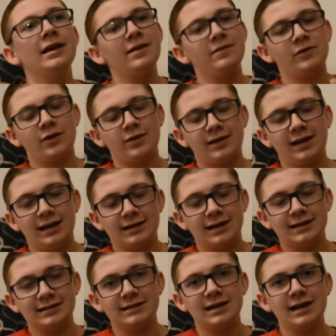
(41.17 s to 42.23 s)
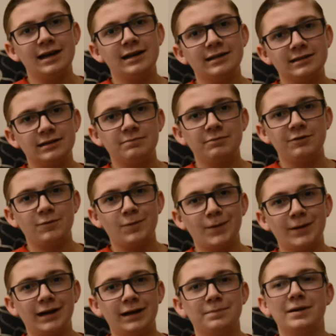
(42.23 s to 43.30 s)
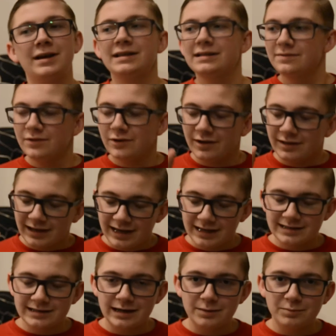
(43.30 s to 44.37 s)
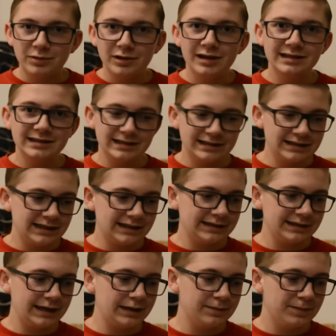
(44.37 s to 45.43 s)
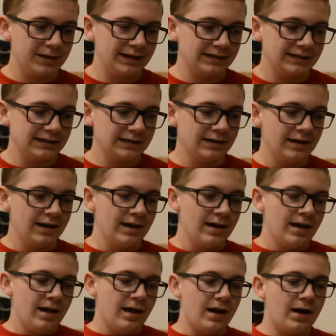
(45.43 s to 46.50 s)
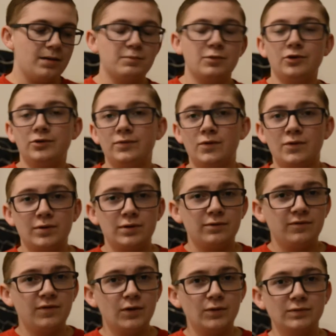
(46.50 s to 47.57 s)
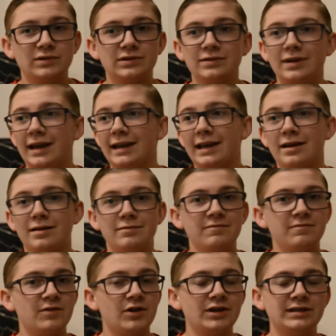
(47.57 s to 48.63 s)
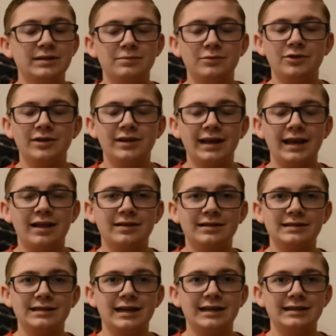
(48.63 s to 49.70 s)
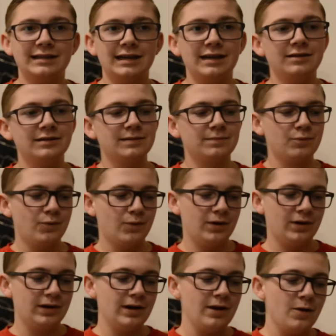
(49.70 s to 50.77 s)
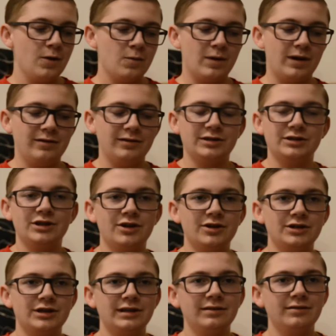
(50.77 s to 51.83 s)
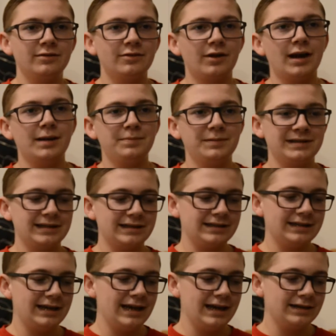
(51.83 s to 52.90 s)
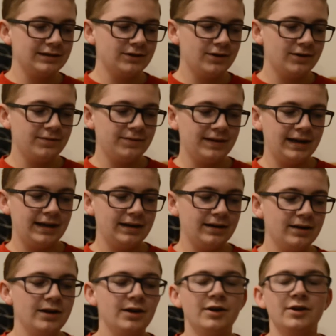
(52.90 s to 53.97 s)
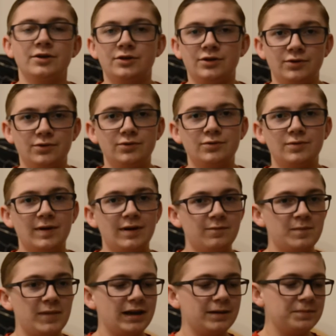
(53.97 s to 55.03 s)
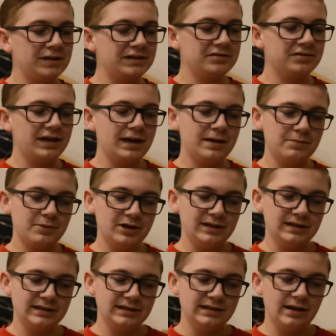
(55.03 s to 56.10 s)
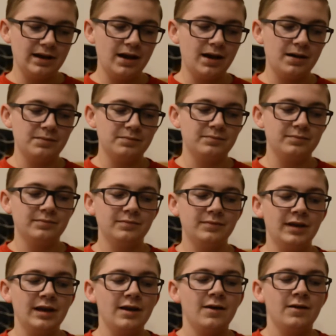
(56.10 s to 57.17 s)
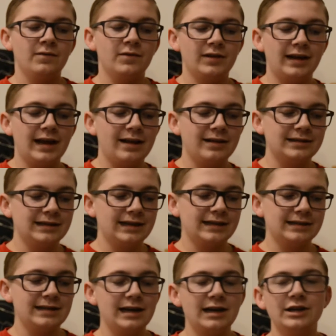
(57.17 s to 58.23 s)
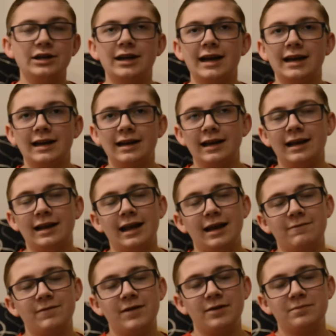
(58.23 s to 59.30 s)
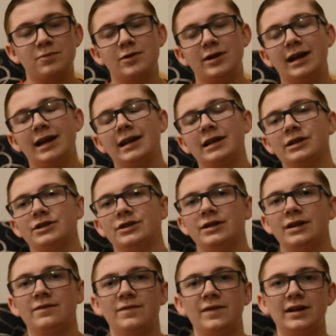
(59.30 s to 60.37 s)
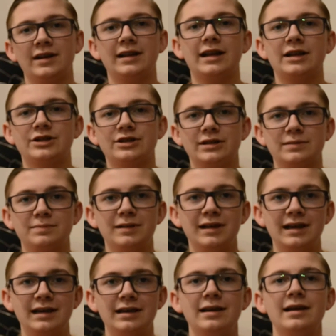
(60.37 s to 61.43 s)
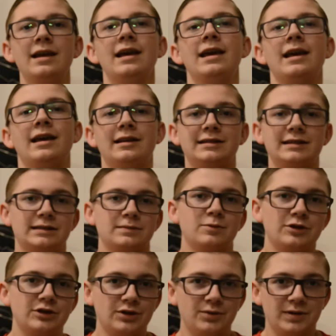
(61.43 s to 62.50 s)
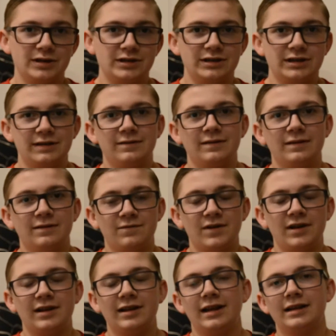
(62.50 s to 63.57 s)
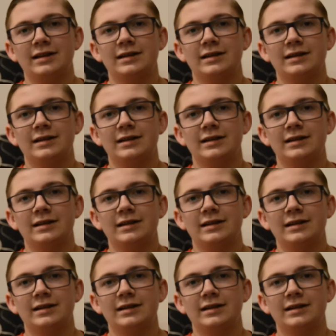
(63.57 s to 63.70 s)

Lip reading: If you're on the S9, it's going to be 4 gigabytes. If you're on the S9 Plus, it's 6 gigabytes. Both phones, again, very similar to the Galaxy S8, support wireless charging. They're IP68 certified, two 12 megapixel cameras. For the Galaxy S9, you got a 5.8 inch Infinity Edge display and a 6.2 inch Infinity